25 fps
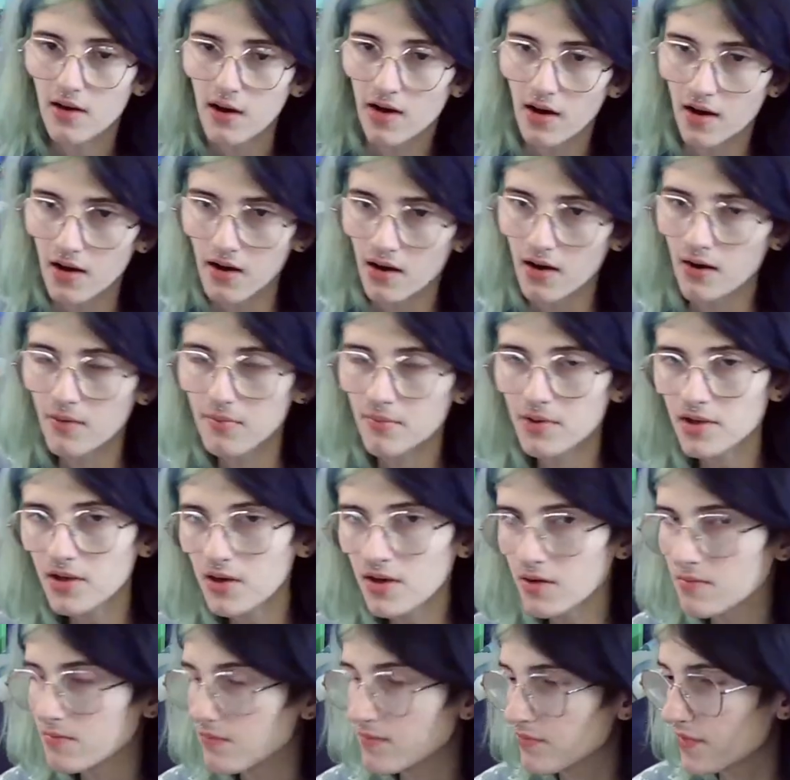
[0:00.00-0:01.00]
Uh, but
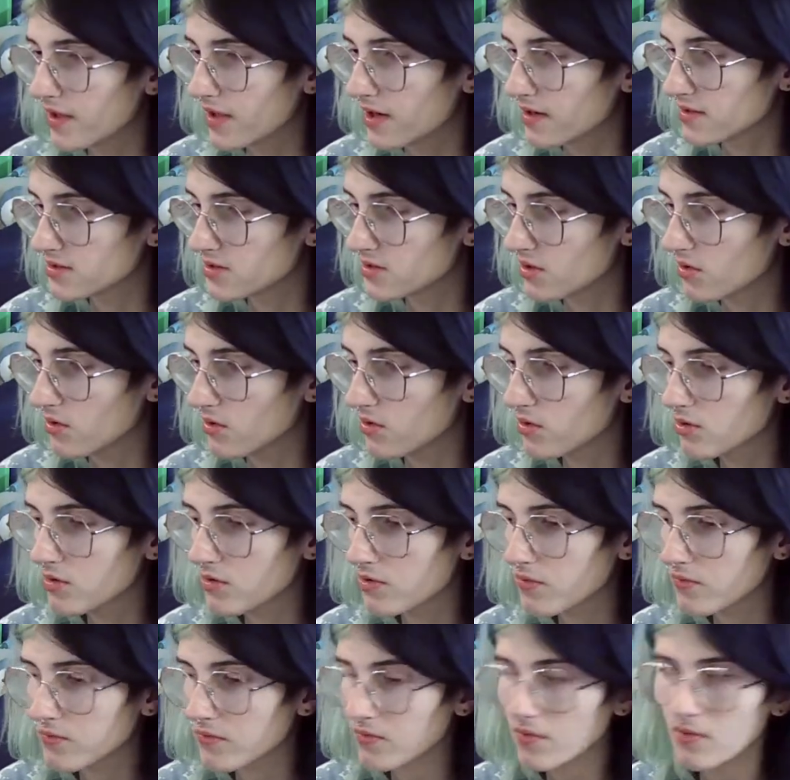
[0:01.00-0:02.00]
yeah, that is all
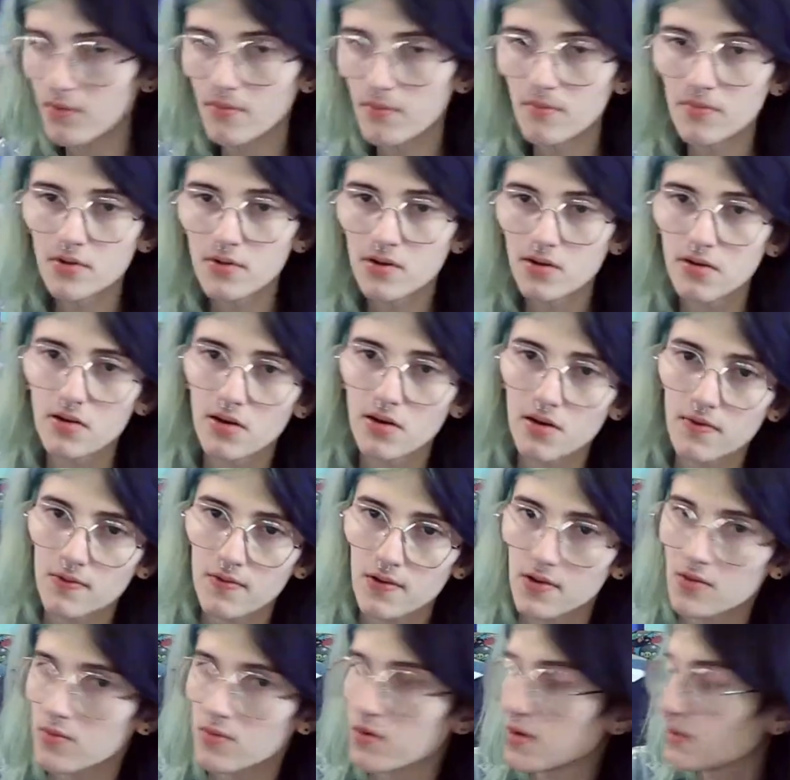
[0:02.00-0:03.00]
from me. Have a
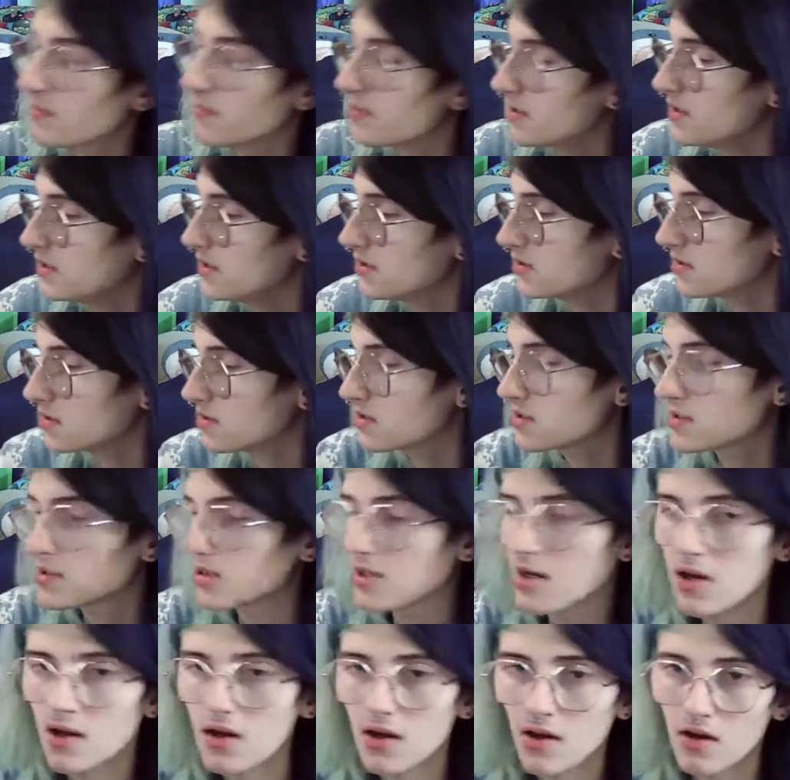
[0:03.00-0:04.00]
good one. Peace.
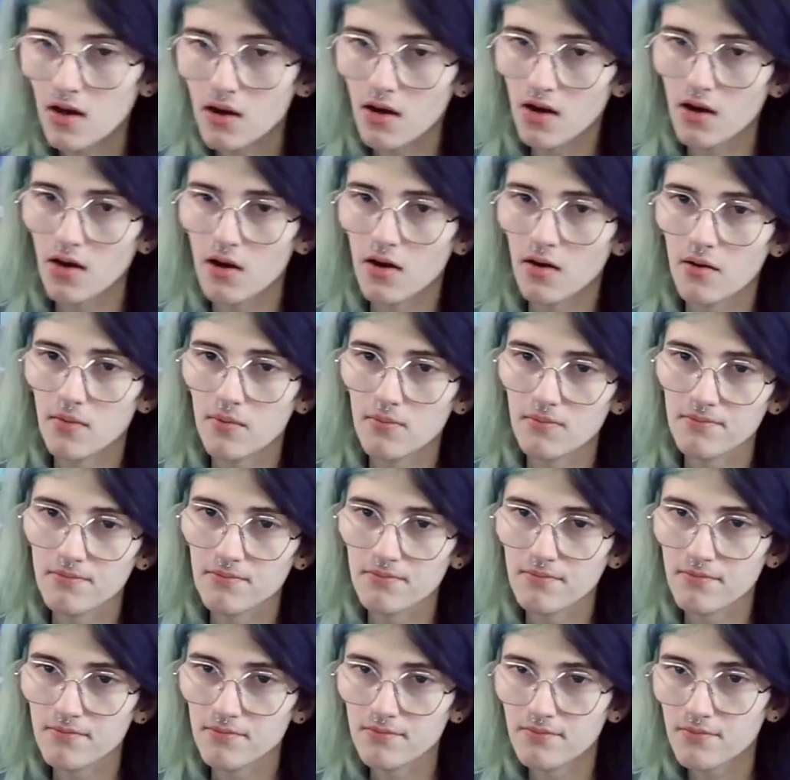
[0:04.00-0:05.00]

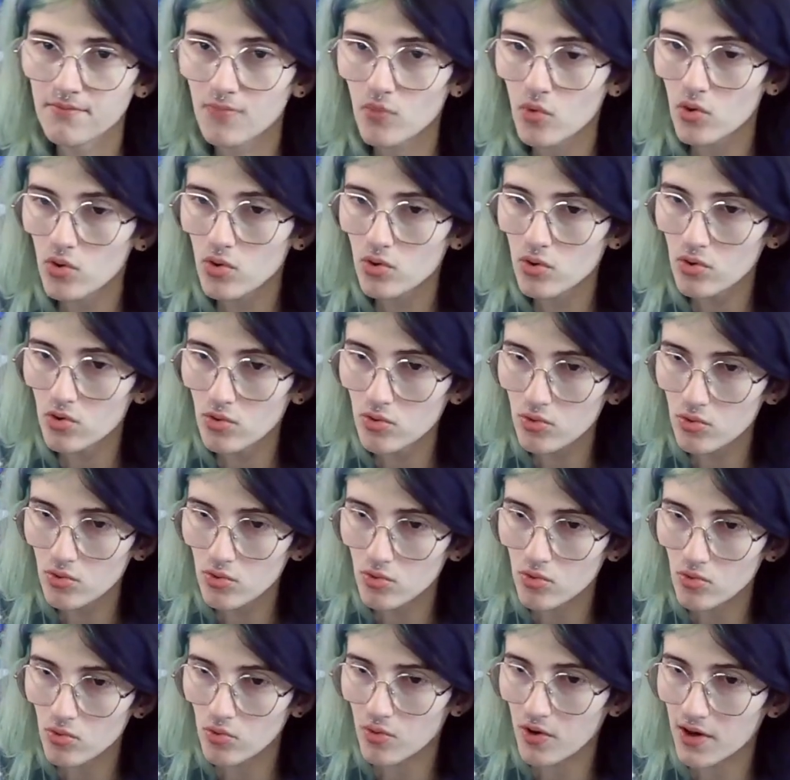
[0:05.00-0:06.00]
Um, woohoo.
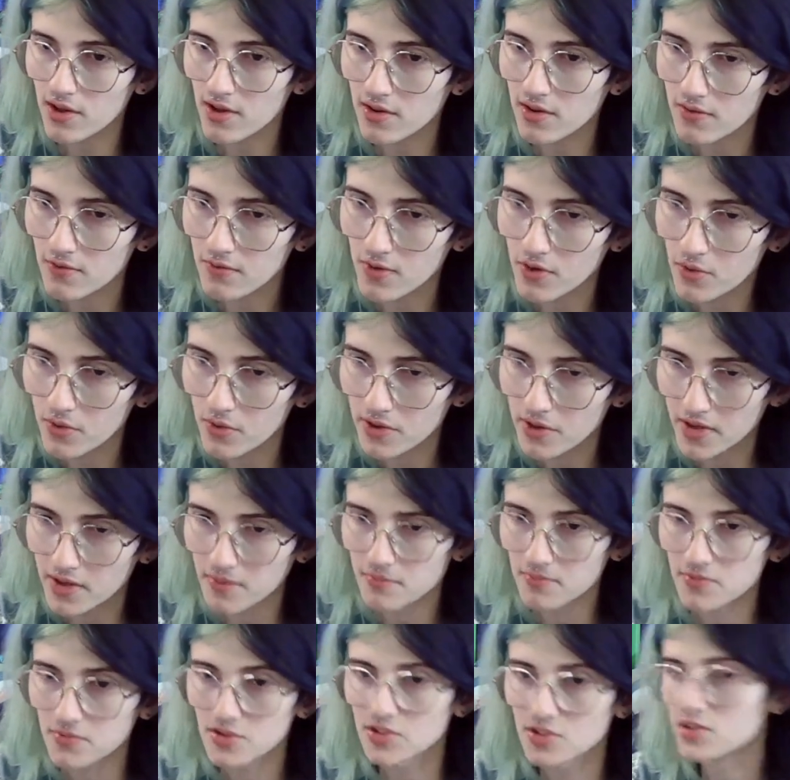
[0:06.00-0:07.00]
Ooh, I love
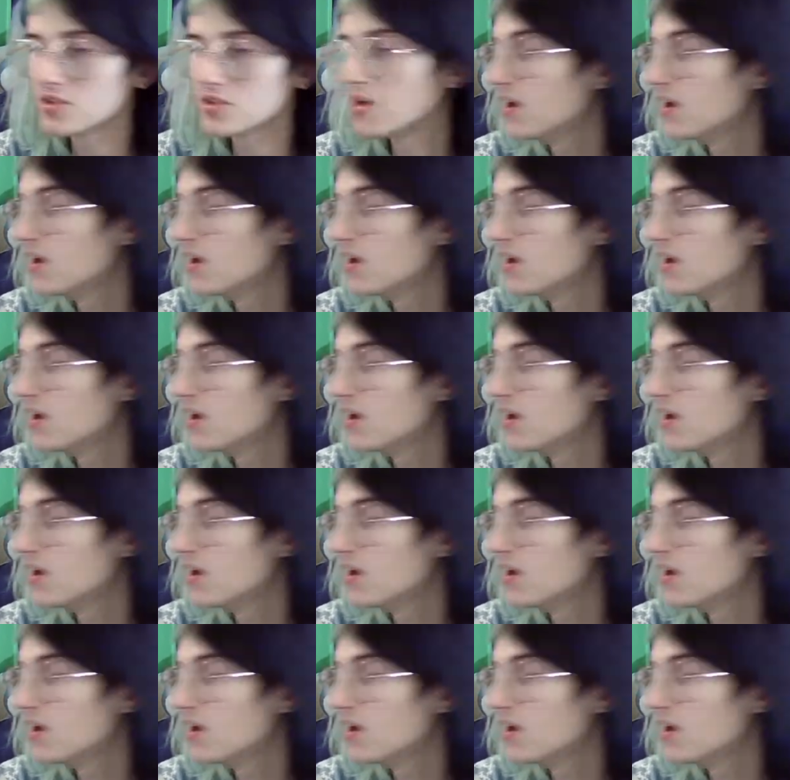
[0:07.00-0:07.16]
OEMs.